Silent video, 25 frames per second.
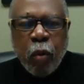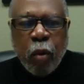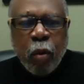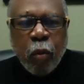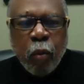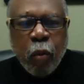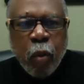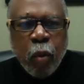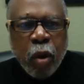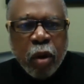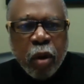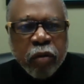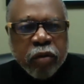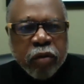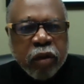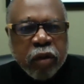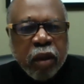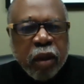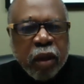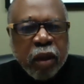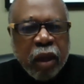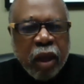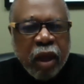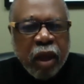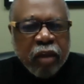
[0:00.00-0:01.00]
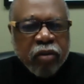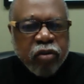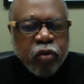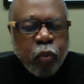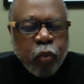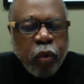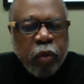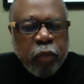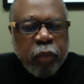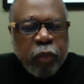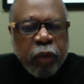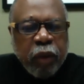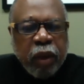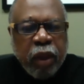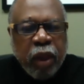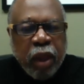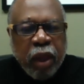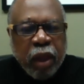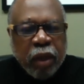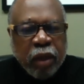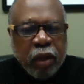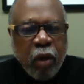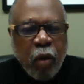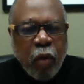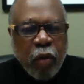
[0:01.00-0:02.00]
one thing as we
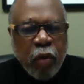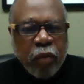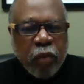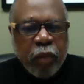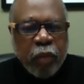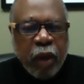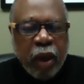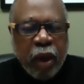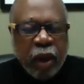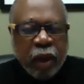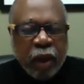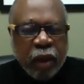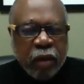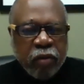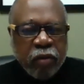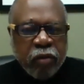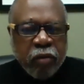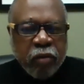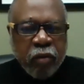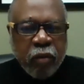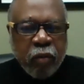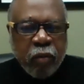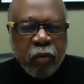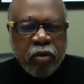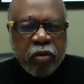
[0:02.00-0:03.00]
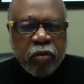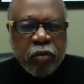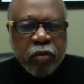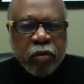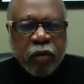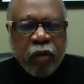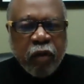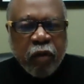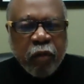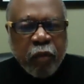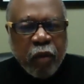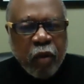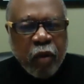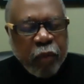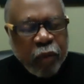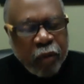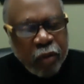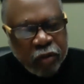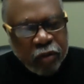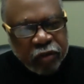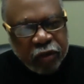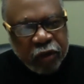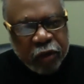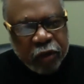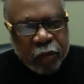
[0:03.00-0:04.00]
begin, going back into what you're talking about,
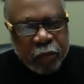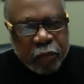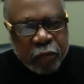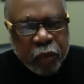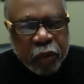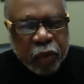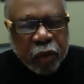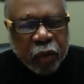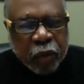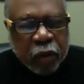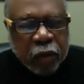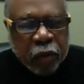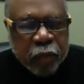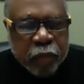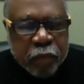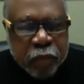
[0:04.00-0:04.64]
because in the book,